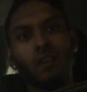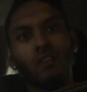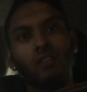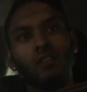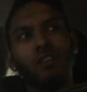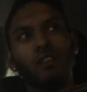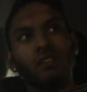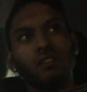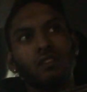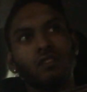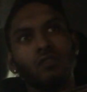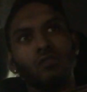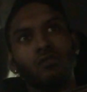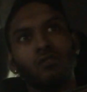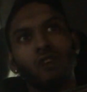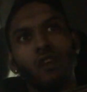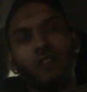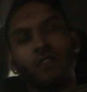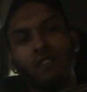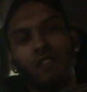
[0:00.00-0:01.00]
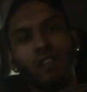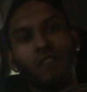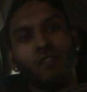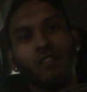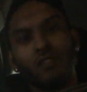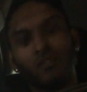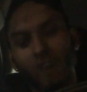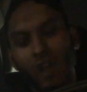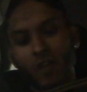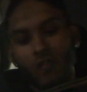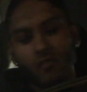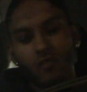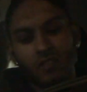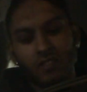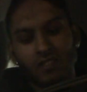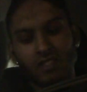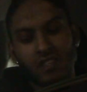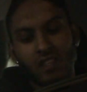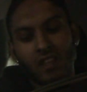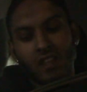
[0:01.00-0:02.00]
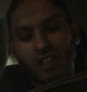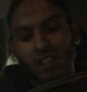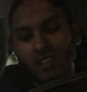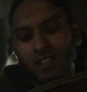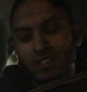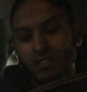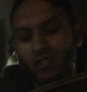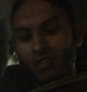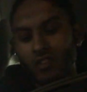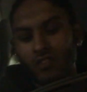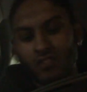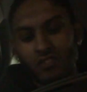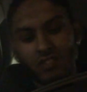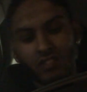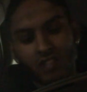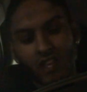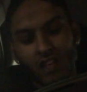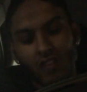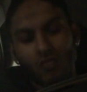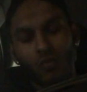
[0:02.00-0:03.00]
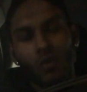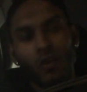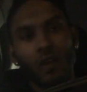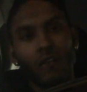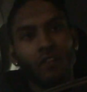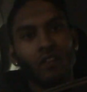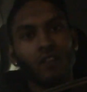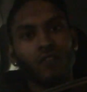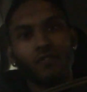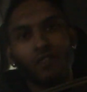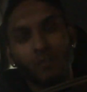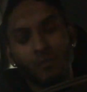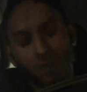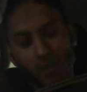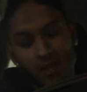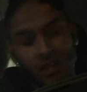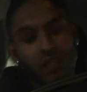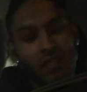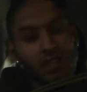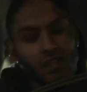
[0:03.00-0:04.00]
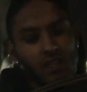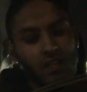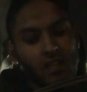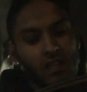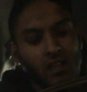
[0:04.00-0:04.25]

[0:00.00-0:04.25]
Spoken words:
You know, he doesn't do everything for the right reason, and he's sort of just like doing everything for money.